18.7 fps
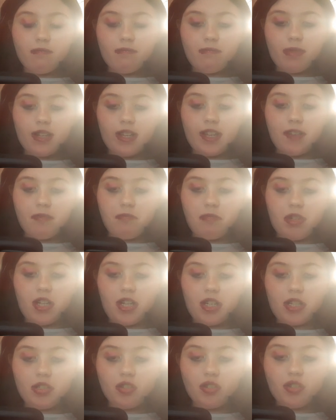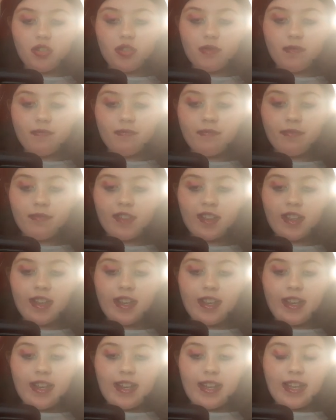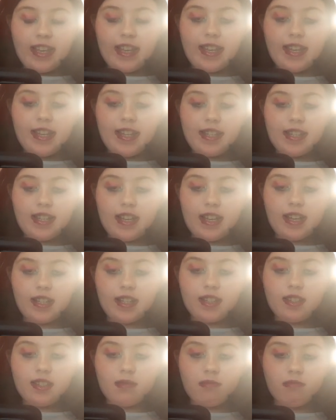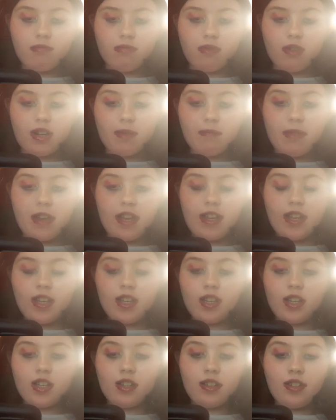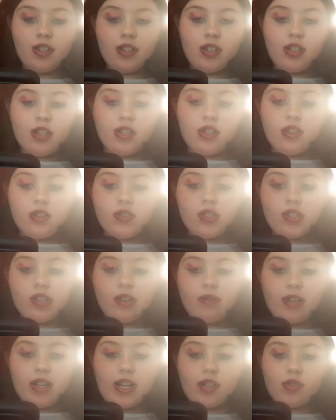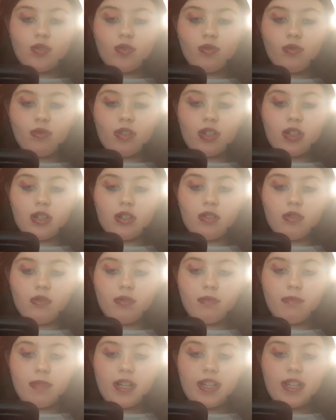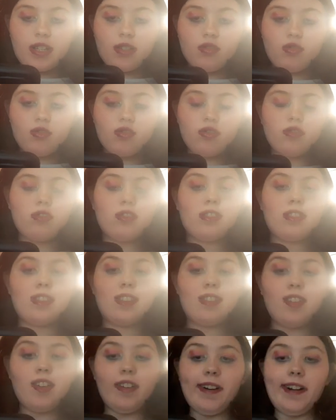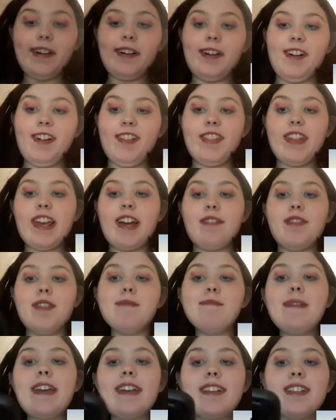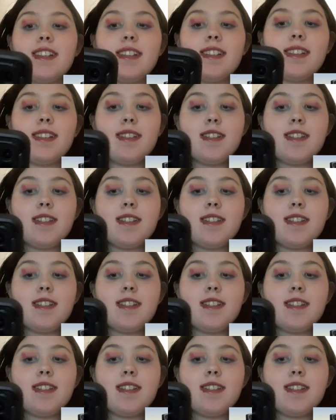Play Blush, Heat Index Bright Pink, So Natural Gold Beige. Oh, they have the mix.